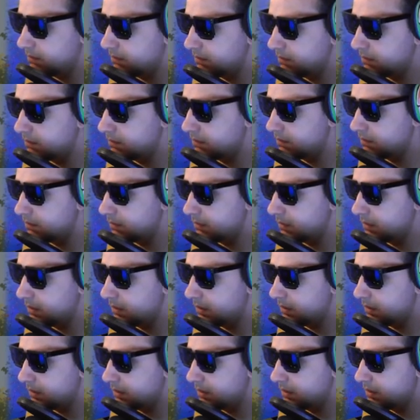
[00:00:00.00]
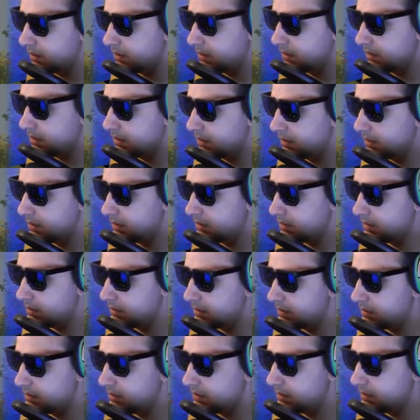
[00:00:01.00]

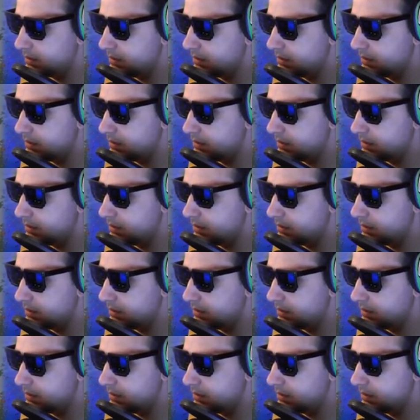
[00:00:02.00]
Nothing is said.